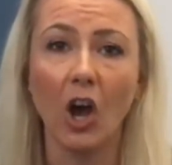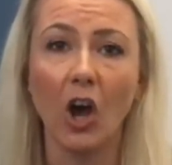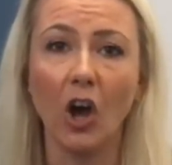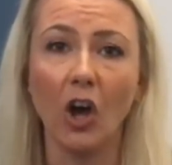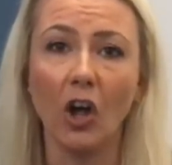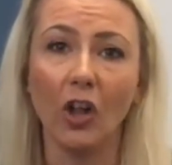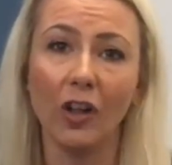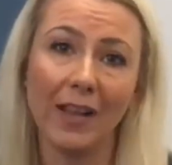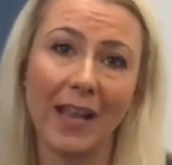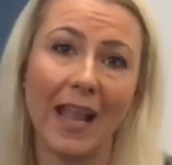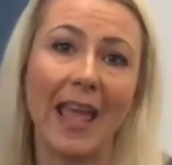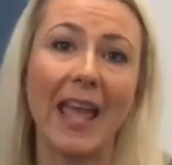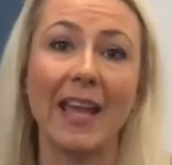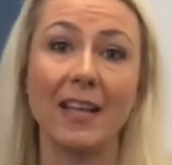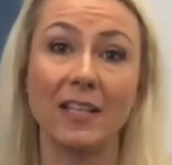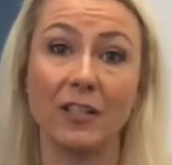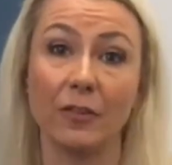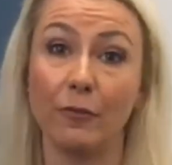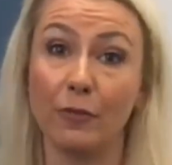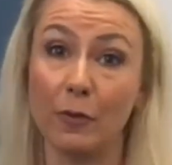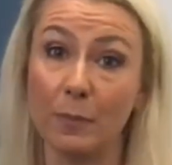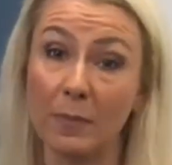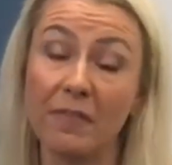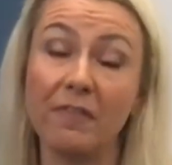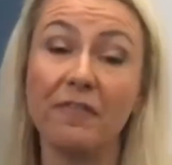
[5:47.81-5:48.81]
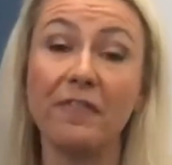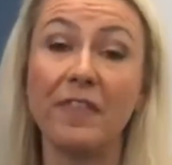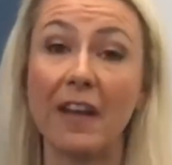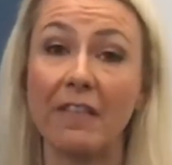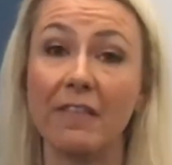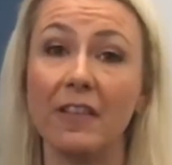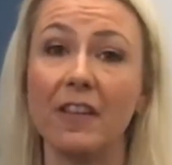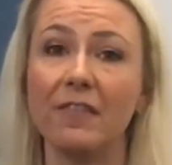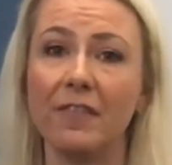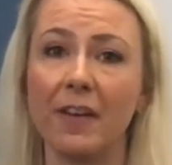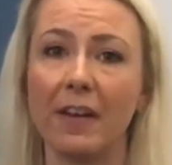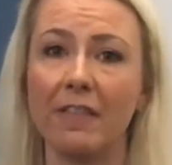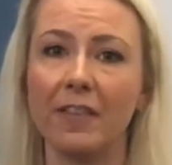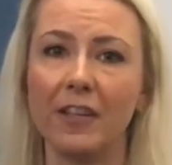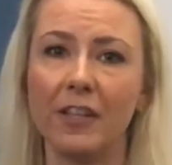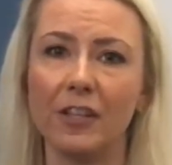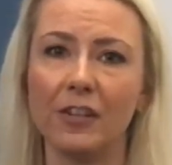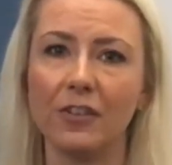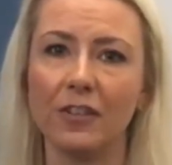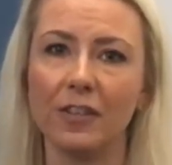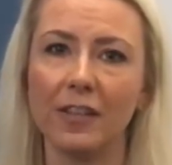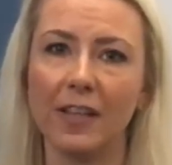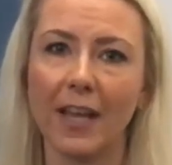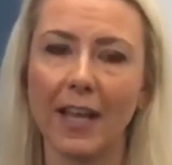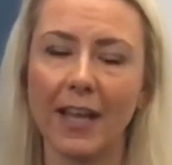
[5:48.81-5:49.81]
are led from a very, very
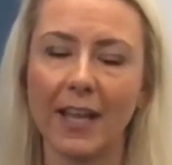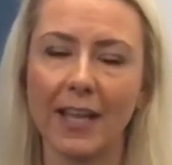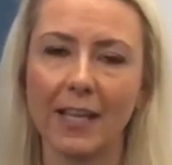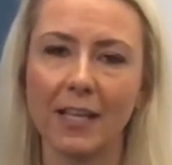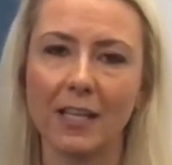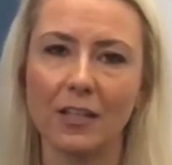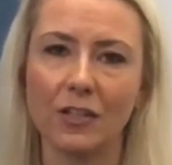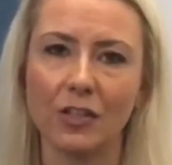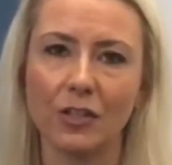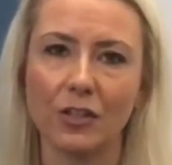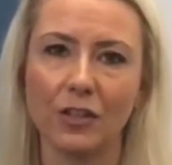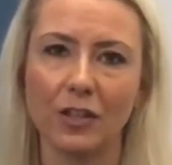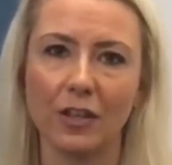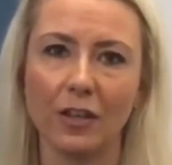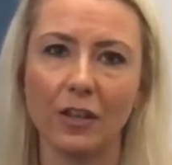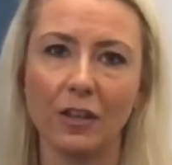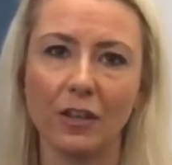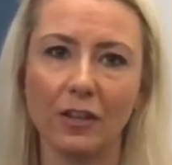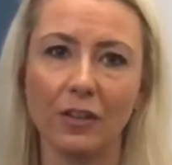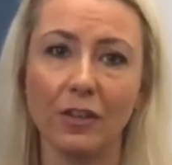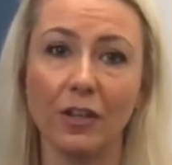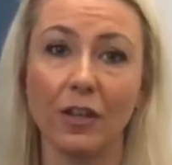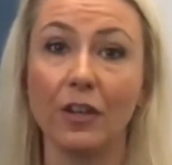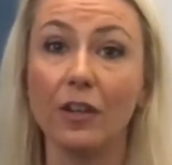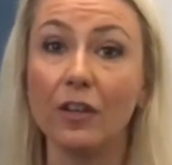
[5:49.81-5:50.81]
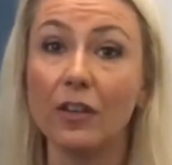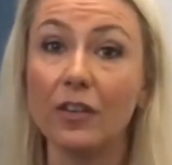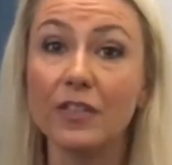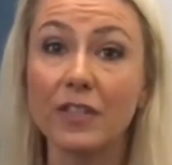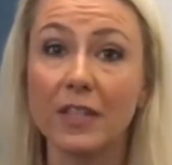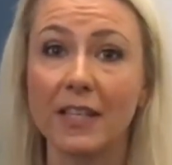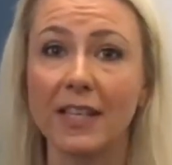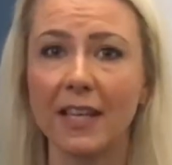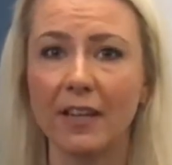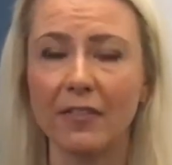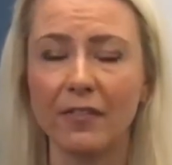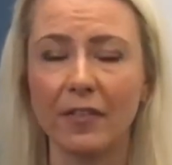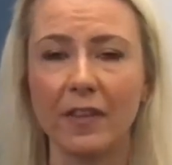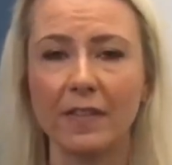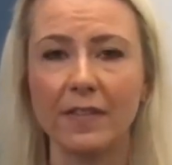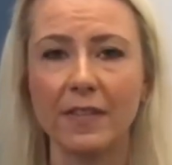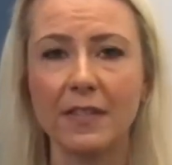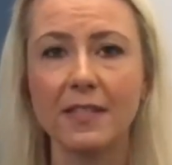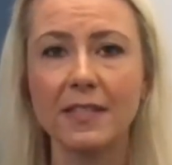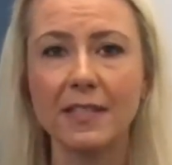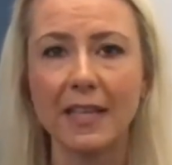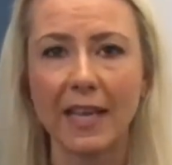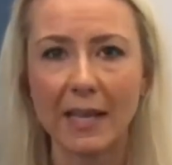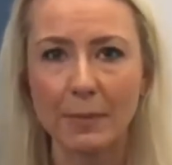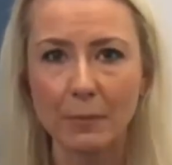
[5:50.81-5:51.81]
young age, that girls are given the
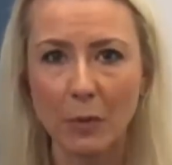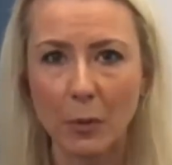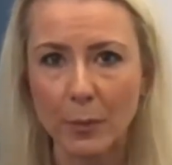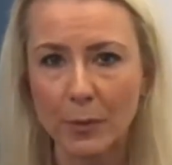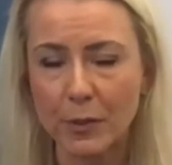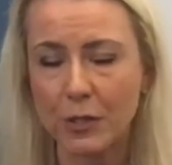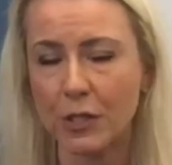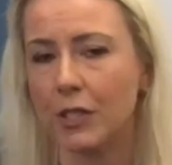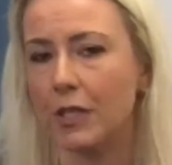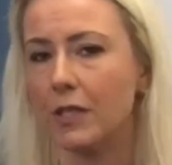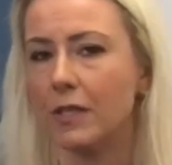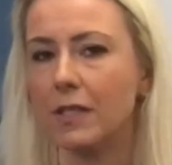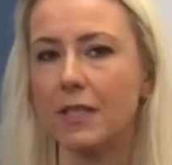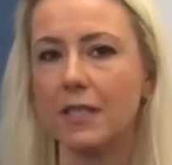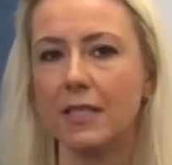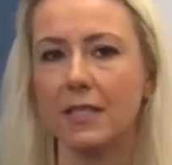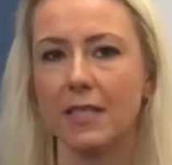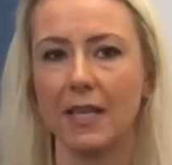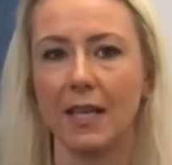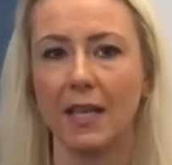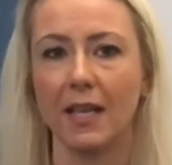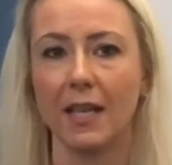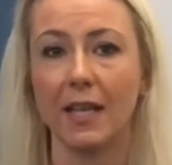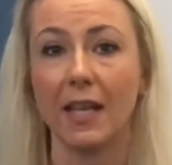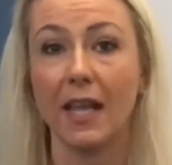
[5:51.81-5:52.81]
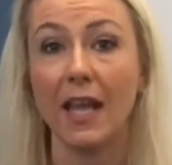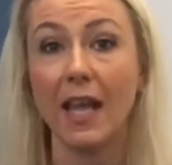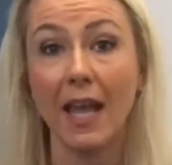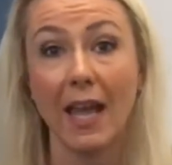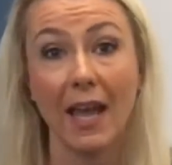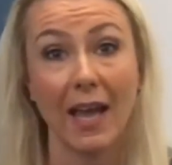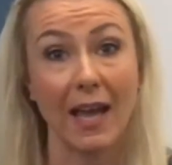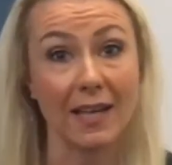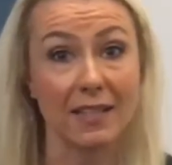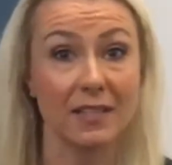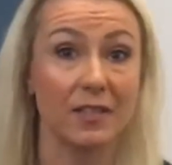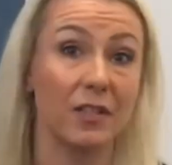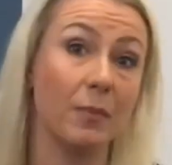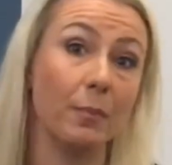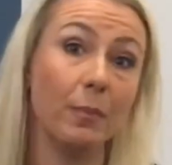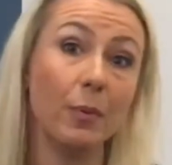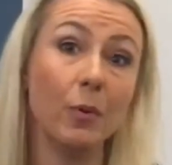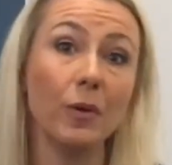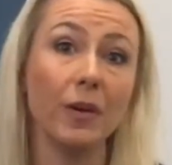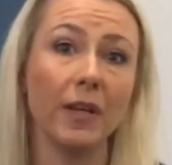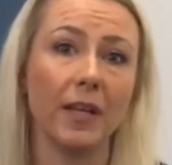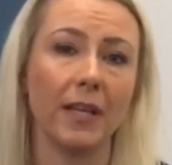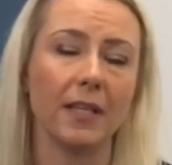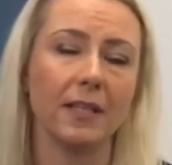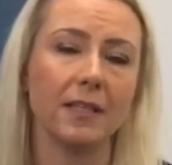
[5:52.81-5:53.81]
same opportunity as the
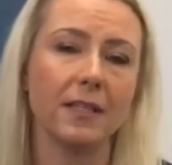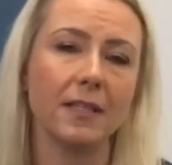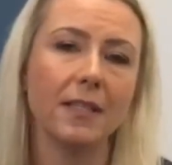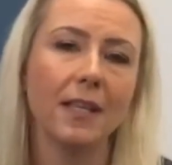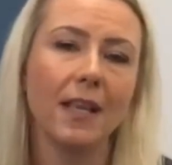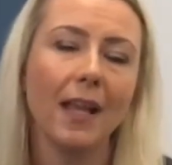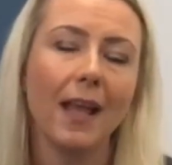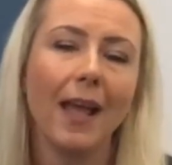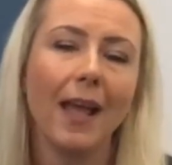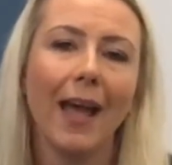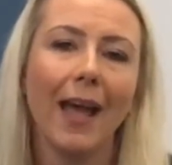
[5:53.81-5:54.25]
boys.